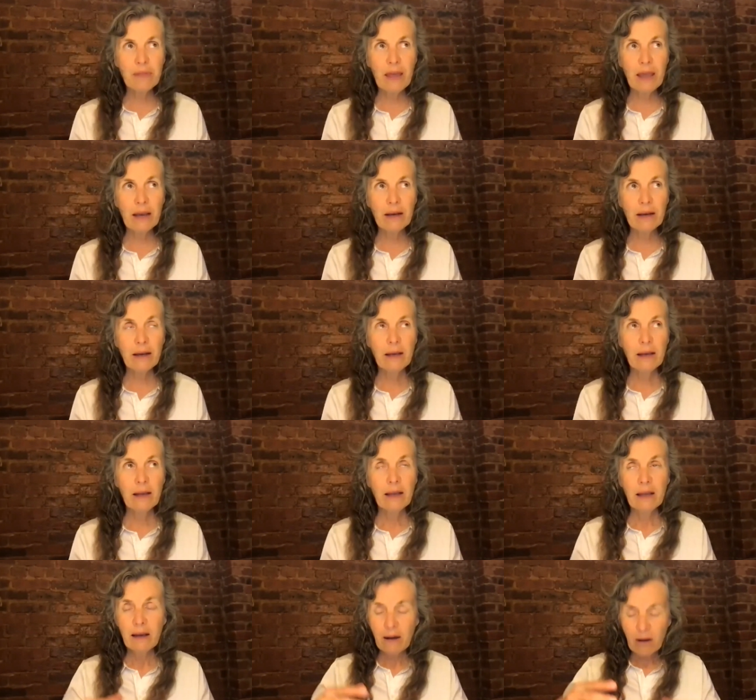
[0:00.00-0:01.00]
think,
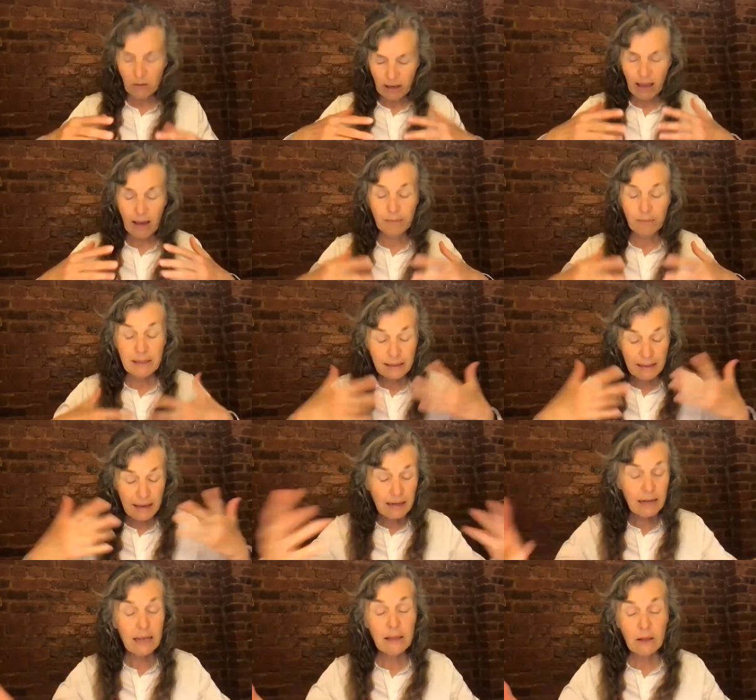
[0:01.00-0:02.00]
Okay, I'm
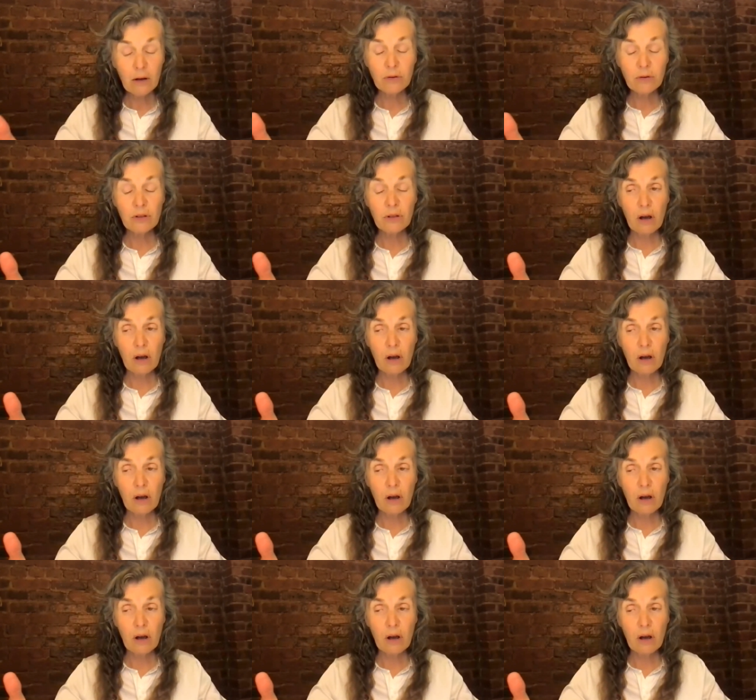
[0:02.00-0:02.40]
sending those